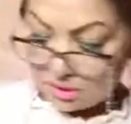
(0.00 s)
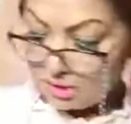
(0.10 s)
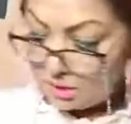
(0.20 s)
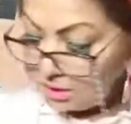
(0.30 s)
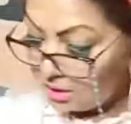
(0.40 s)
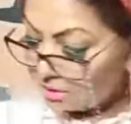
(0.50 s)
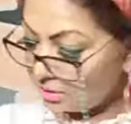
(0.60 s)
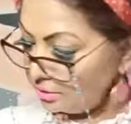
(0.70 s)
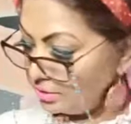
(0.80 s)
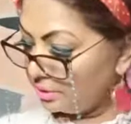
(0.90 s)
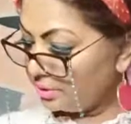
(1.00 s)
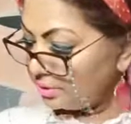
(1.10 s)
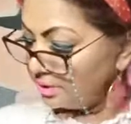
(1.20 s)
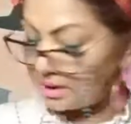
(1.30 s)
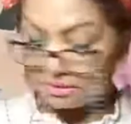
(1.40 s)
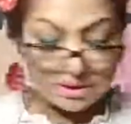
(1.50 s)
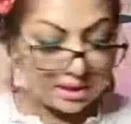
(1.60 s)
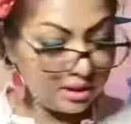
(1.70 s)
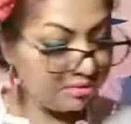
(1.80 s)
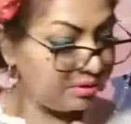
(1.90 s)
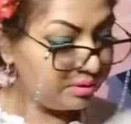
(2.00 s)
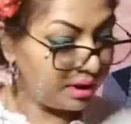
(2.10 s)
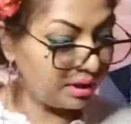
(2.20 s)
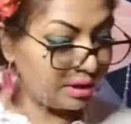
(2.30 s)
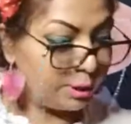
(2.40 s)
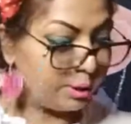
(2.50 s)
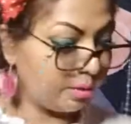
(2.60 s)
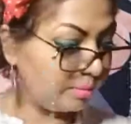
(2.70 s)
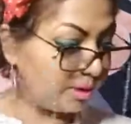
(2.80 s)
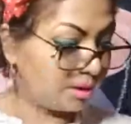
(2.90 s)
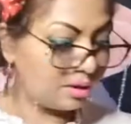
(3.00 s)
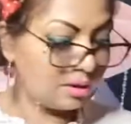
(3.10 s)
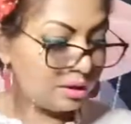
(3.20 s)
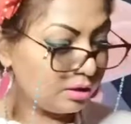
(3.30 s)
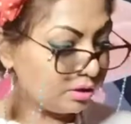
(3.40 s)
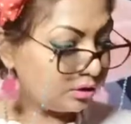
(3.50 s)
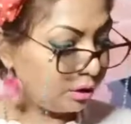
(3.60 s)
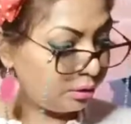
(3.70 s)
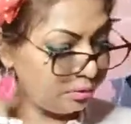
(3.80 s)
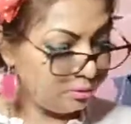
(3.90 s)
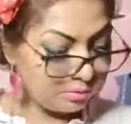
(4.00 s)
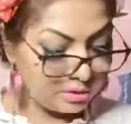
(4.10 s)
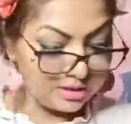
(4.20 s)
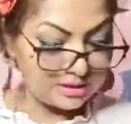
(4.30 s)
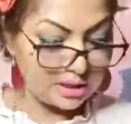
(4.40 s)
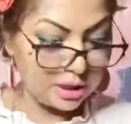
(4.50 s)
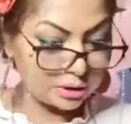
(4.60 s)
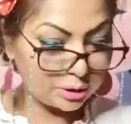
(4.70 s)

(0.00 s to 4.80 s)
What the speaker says: And excuse the noises outside if you can hear them. So, let's start.